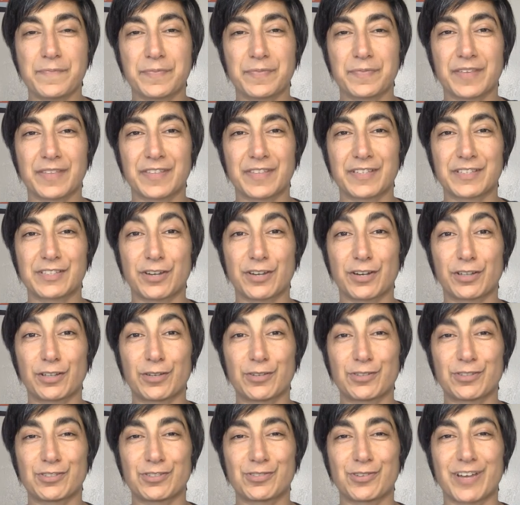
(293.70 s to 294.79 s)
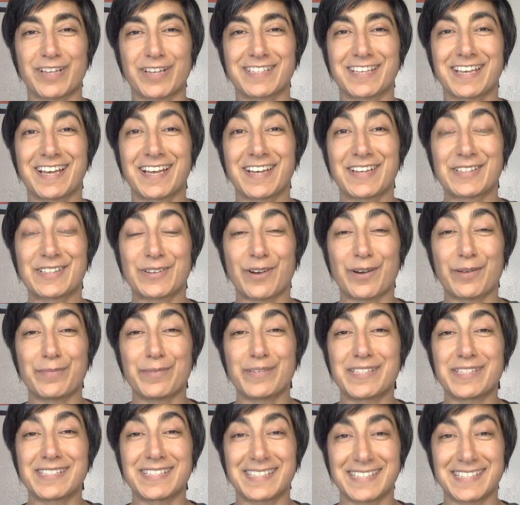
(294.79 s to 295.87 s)
things that are closer to us. So our
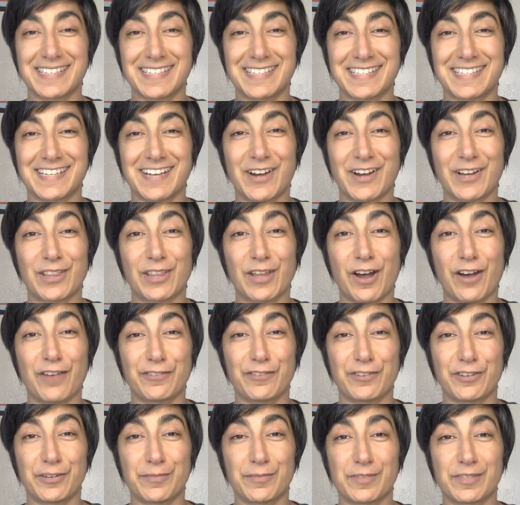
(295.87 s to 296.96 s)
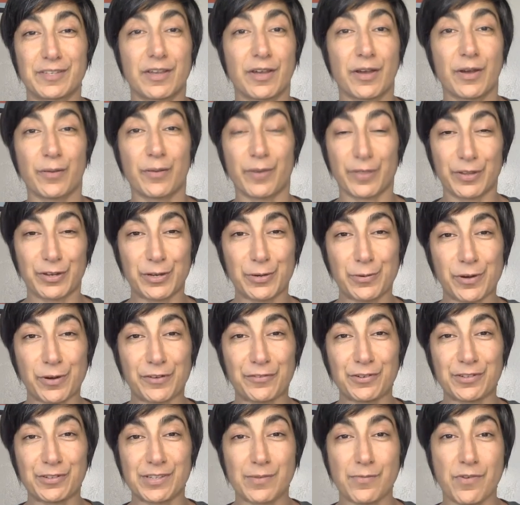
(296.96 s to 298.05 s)
businesses, our law firms, whether you work
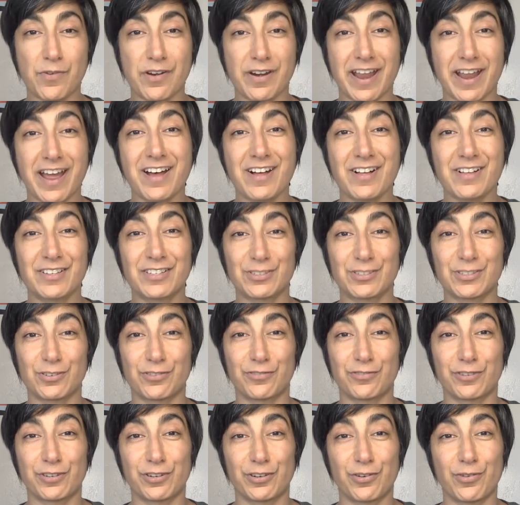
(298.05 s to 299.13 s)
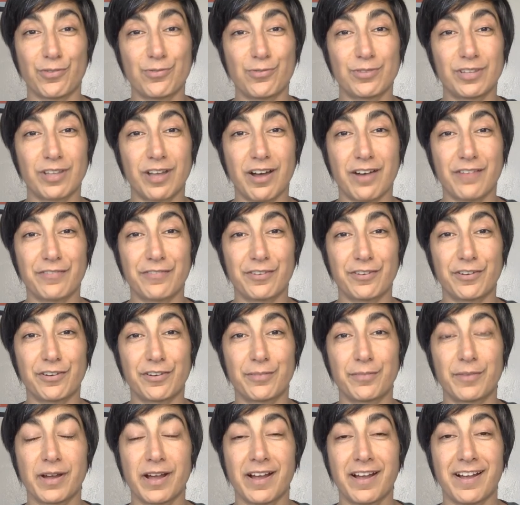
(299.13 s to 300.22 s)
for someone else or for your own law
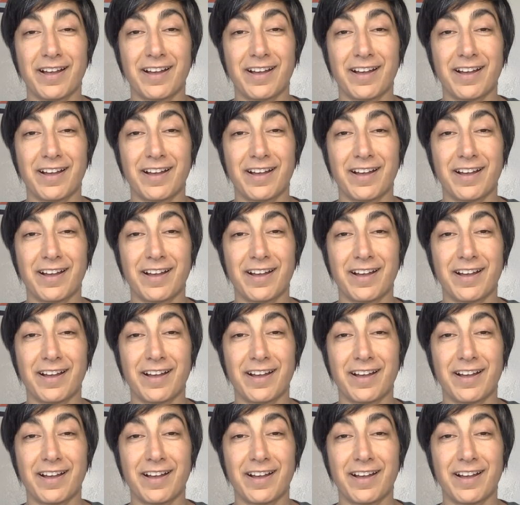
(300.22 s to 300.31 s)
firm,